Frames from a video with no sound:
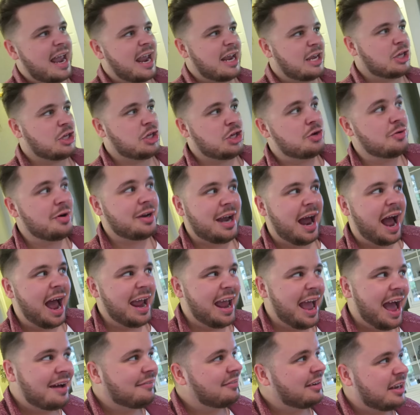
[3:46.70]
say, you and I
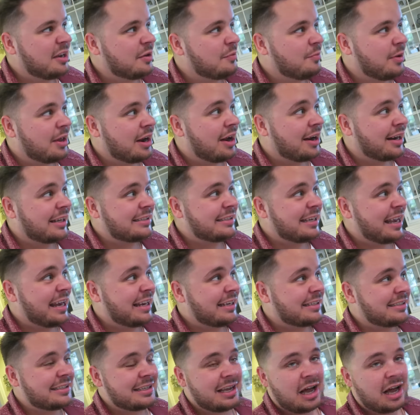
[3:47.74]
haven't even been on a date